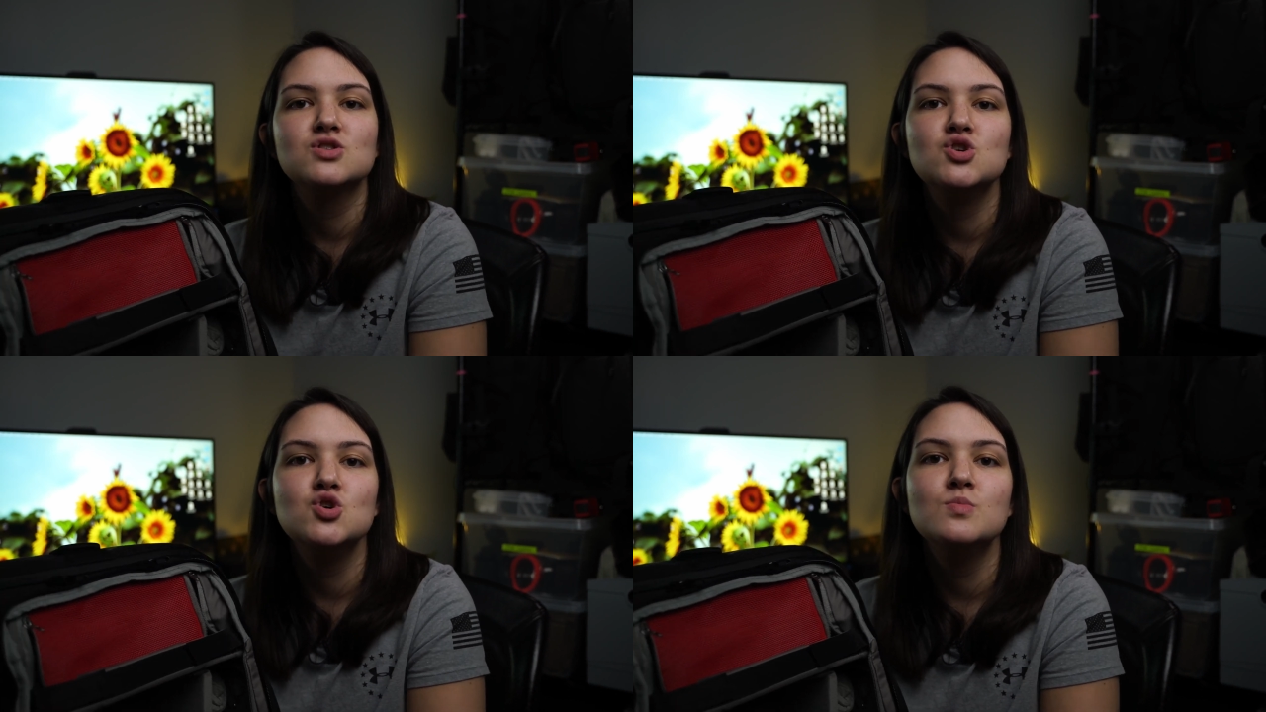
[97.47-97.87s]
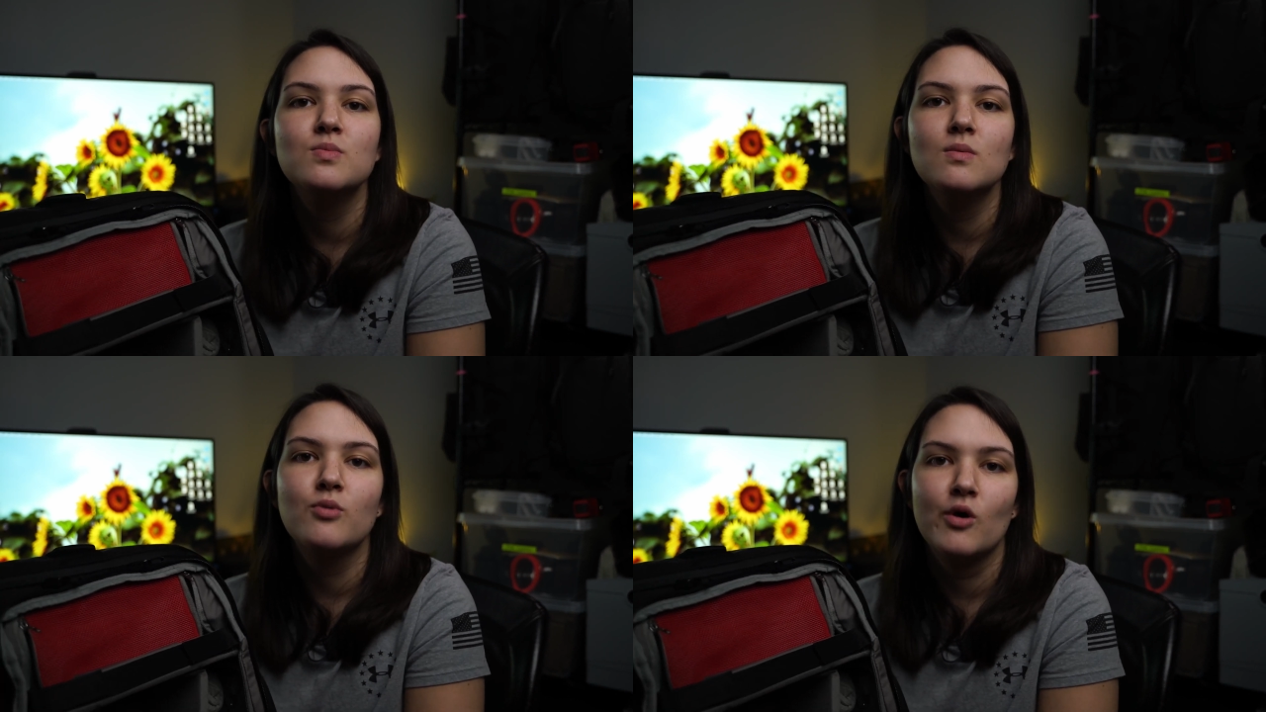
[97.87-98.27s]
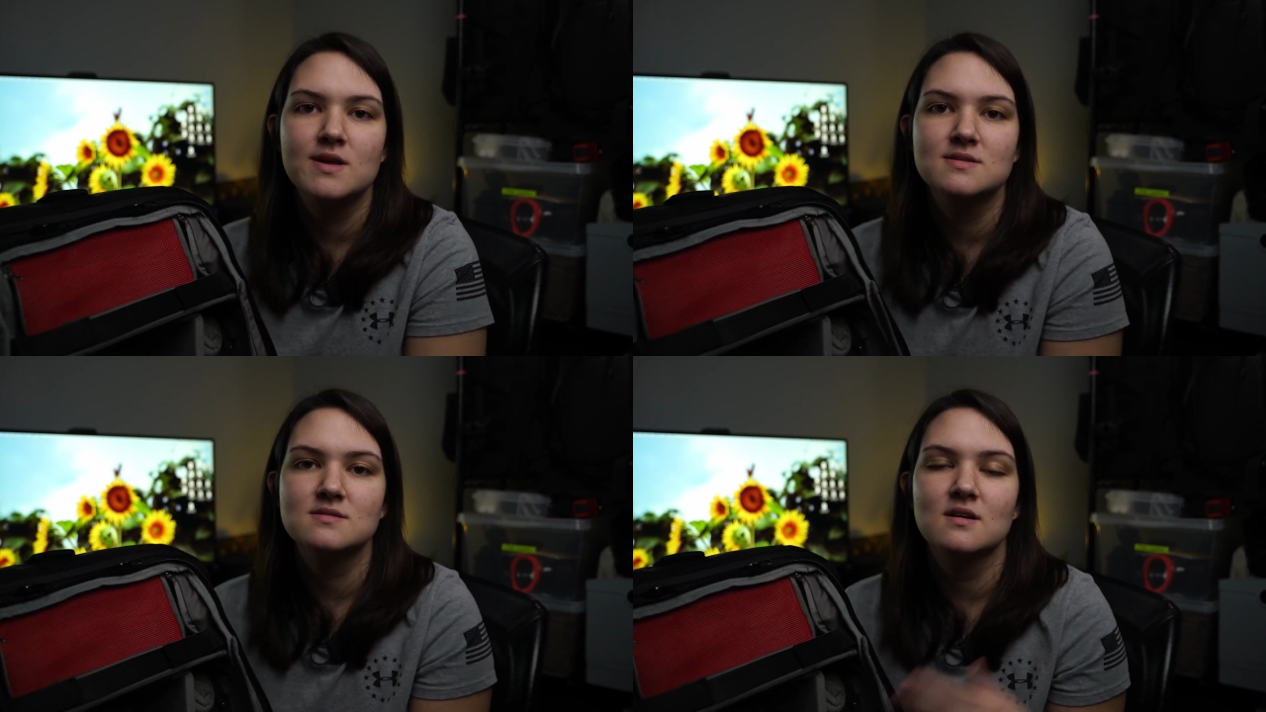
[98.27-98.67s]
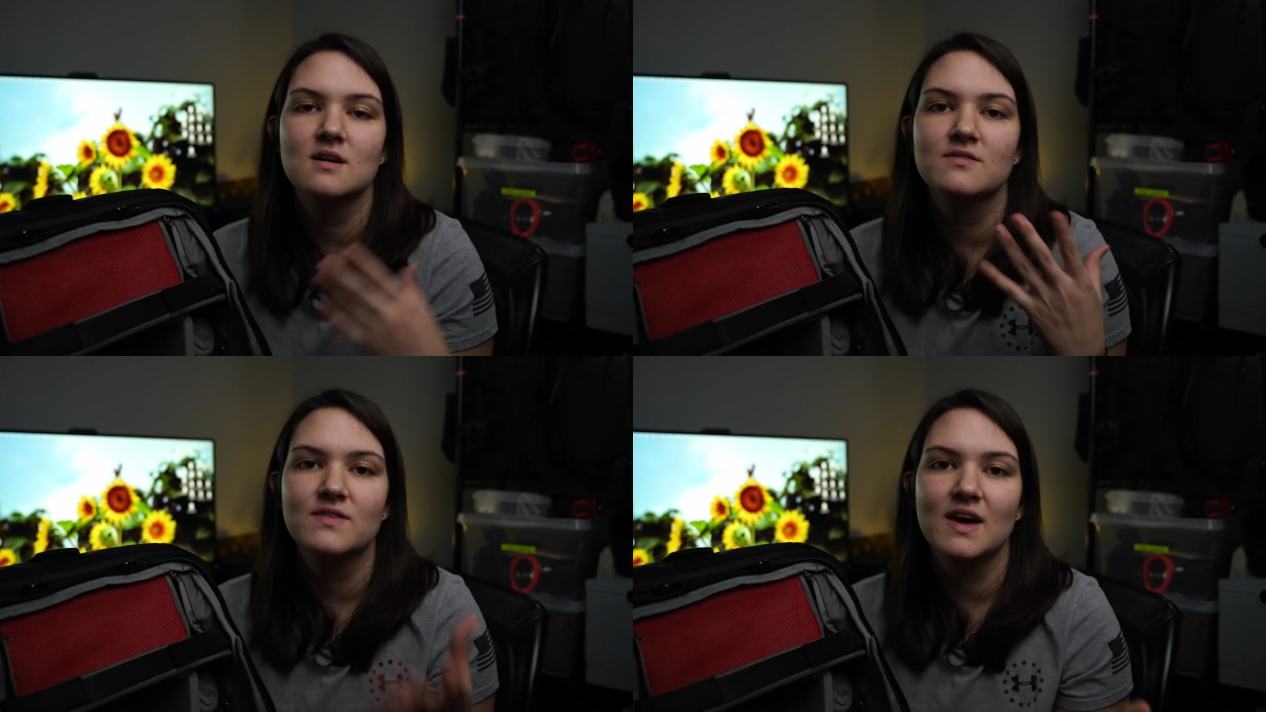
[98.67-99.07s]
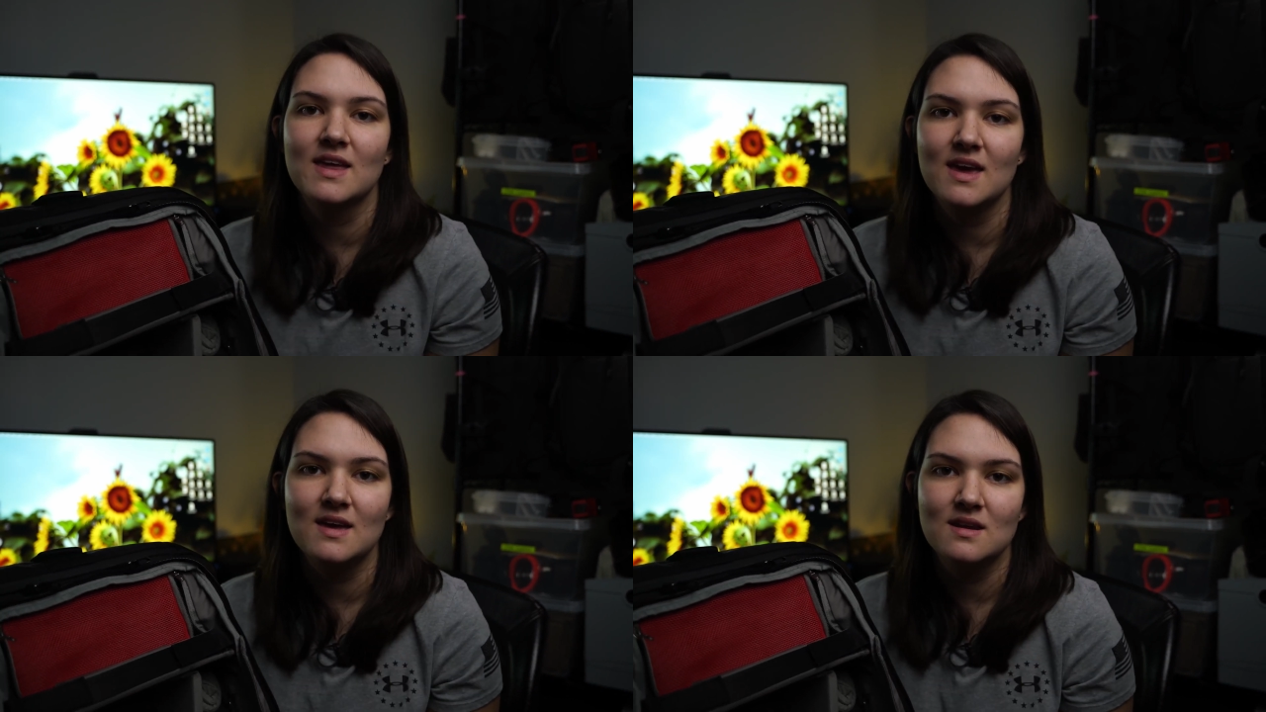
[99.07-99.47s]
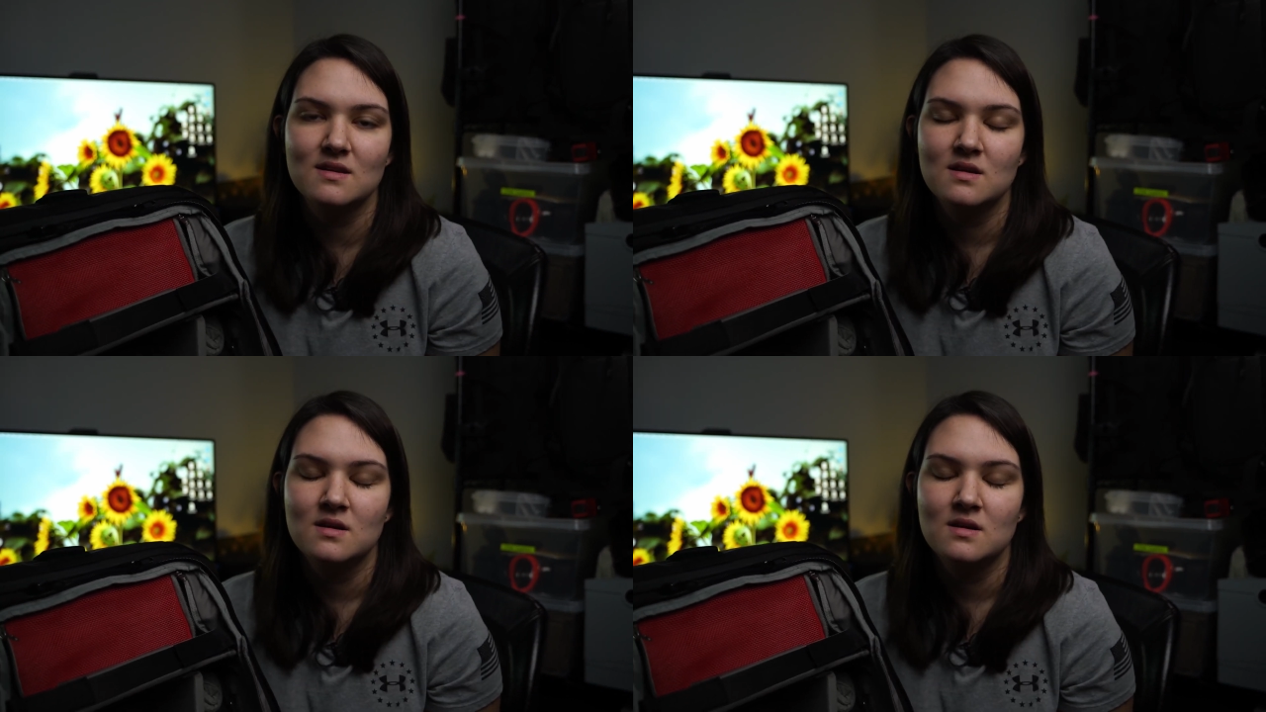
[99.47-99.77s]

2 points of getting in.